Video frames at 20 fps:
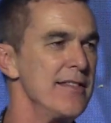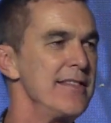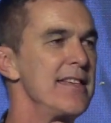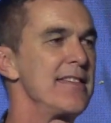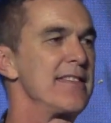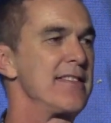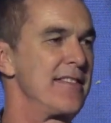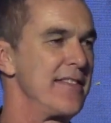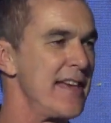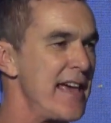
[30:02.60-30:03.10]
the
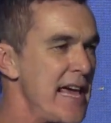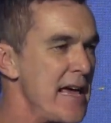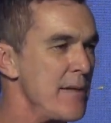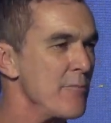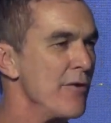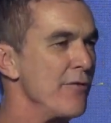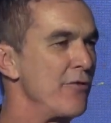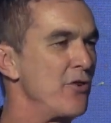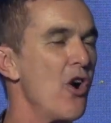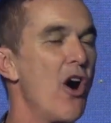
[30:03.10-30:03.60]
theme
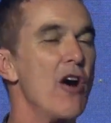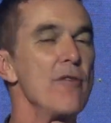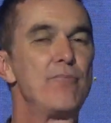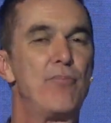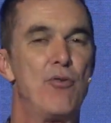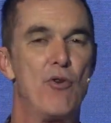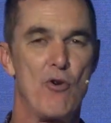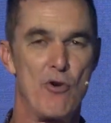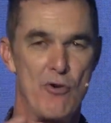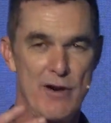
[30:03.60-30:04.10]
of God
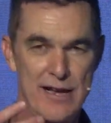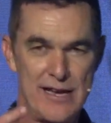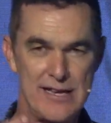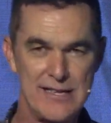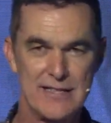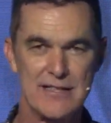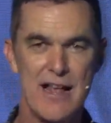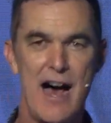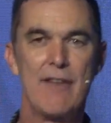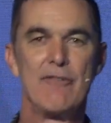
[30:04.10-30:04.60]
pouring
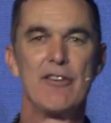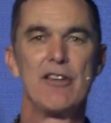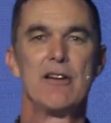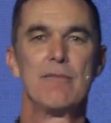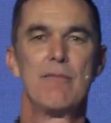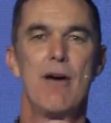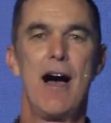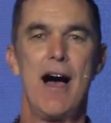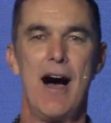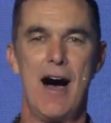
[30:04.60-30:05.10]
His love into
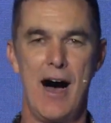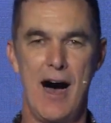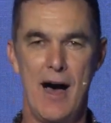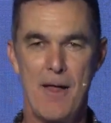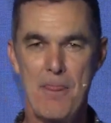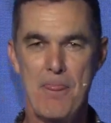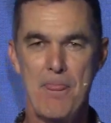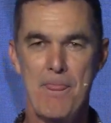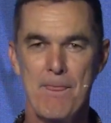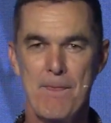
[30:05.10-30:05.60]
my heart
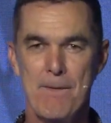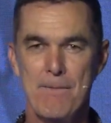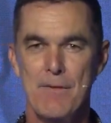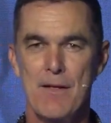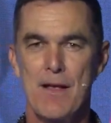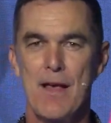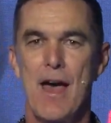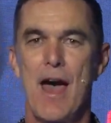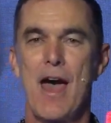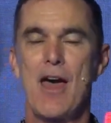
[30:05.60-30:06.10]

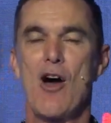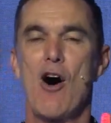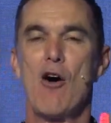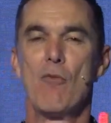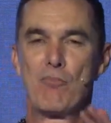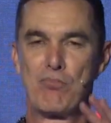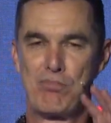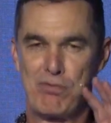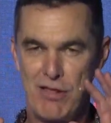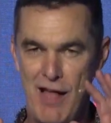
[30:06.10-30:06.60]
and I'll
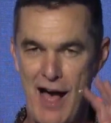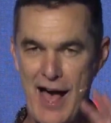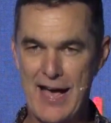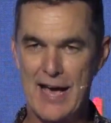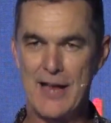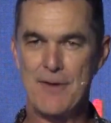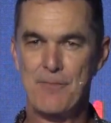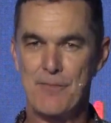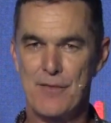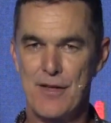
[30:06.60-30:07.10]
play
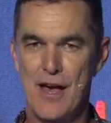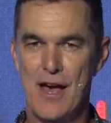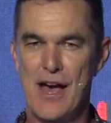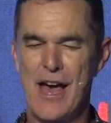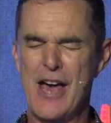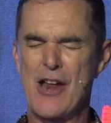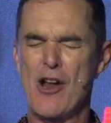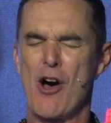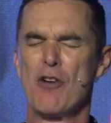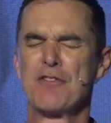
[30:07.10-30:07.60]
it
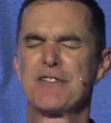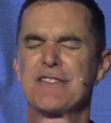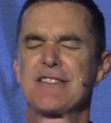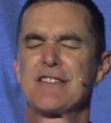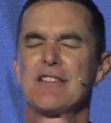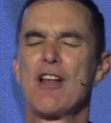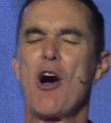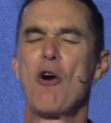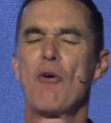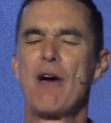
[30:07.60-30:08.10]
and I'll
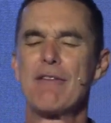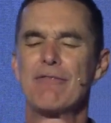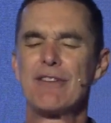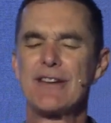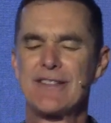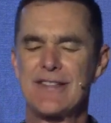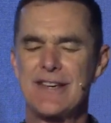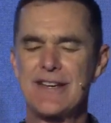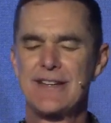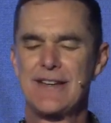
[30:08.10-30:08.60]
slow
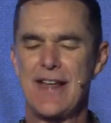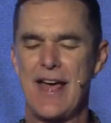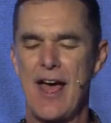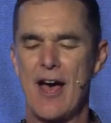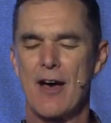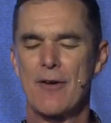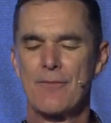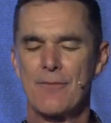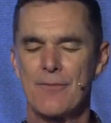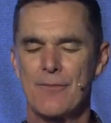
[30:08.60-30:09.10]
everything
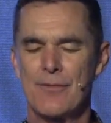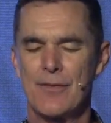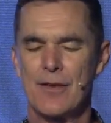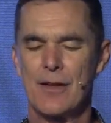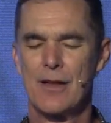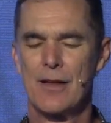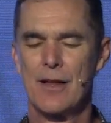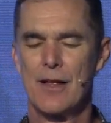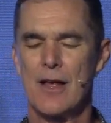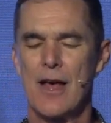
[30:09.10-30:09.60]
down
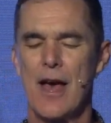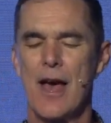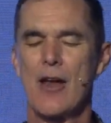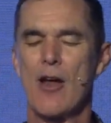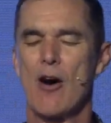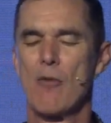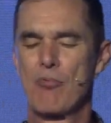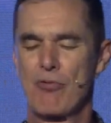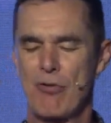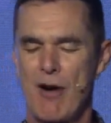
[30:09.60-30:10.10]
and
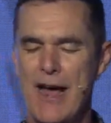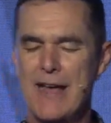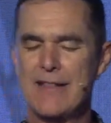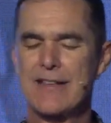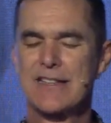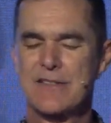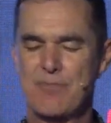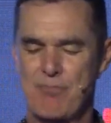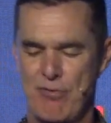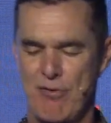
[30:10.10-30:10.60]
I'll pray
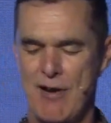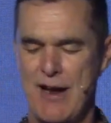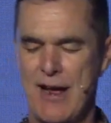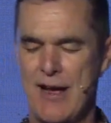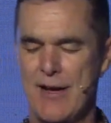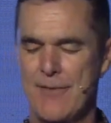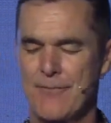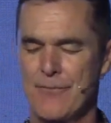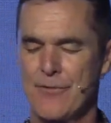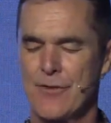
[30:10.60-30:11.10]
this
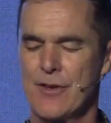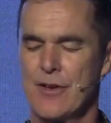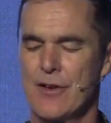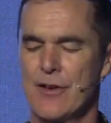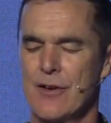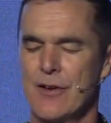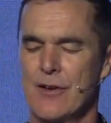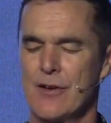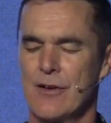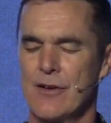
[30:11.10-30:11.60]
prayer
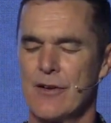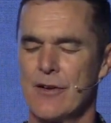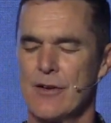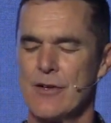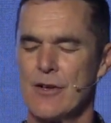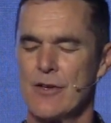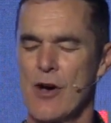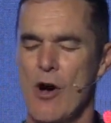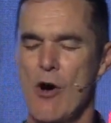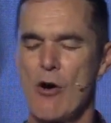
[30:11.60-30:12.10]

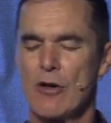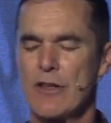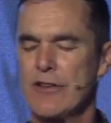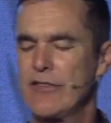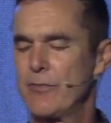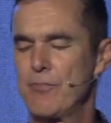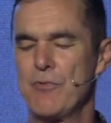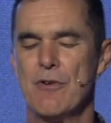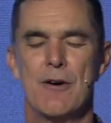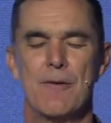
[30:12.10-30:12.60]
Holy
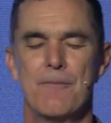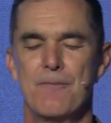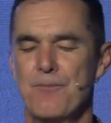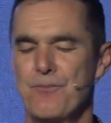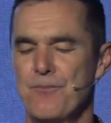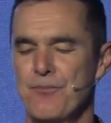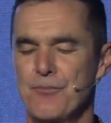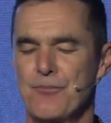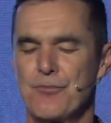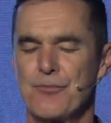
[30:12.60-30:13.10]
Spirit,
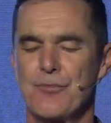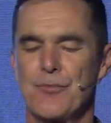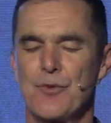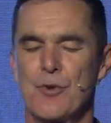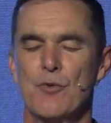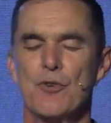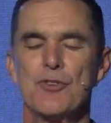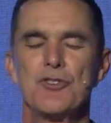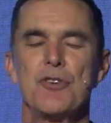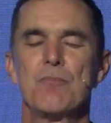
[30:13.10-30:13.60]

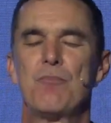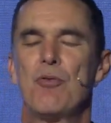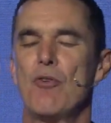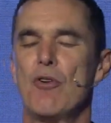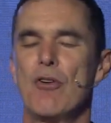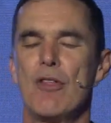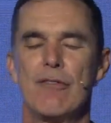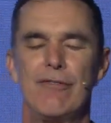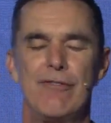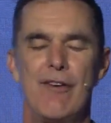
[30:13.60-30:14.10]
would you
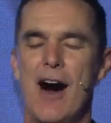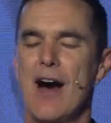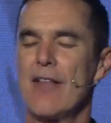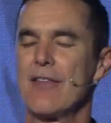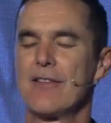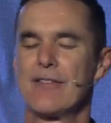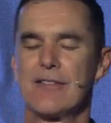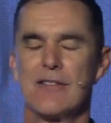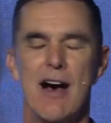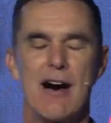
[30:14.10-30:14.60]
pour the
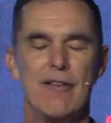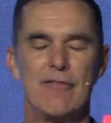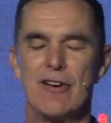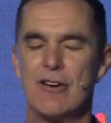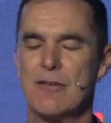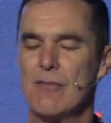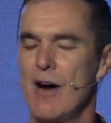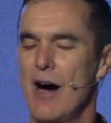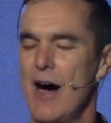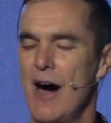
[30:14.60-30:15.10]
Father's love
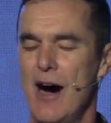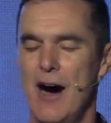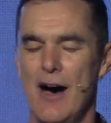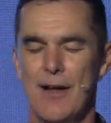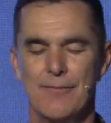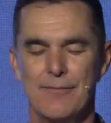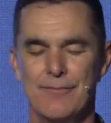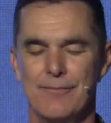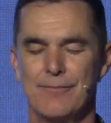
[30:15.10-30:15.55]
into my heart?